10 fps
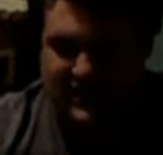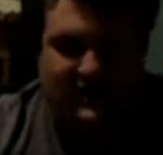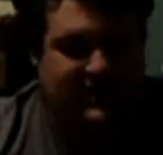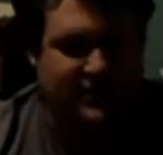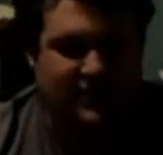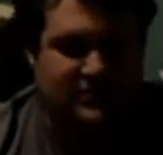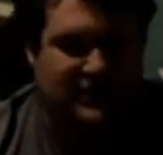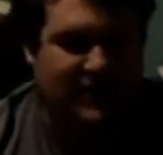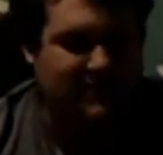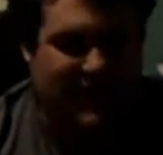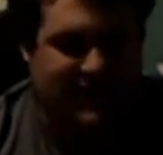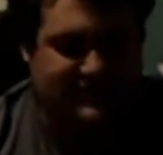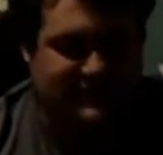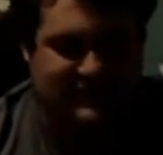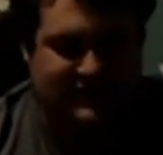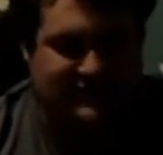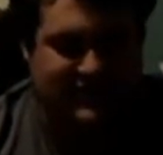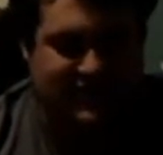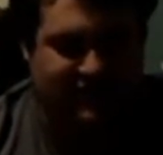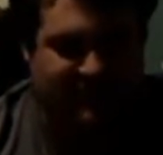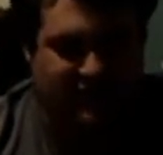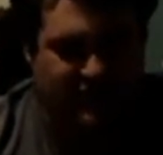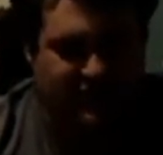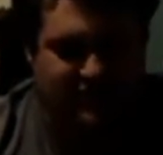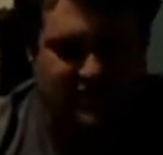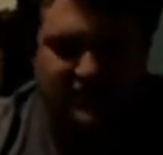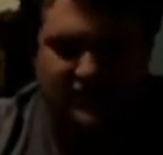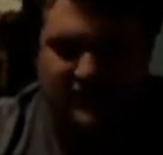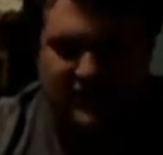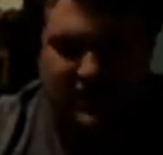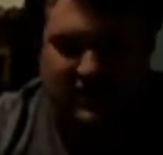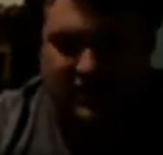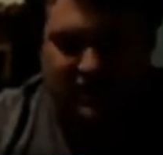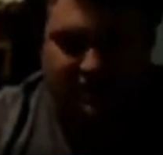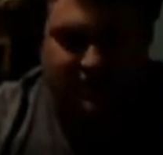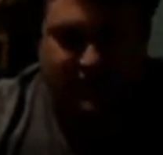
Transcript: and I know Tom Hanks is an executive producer on all of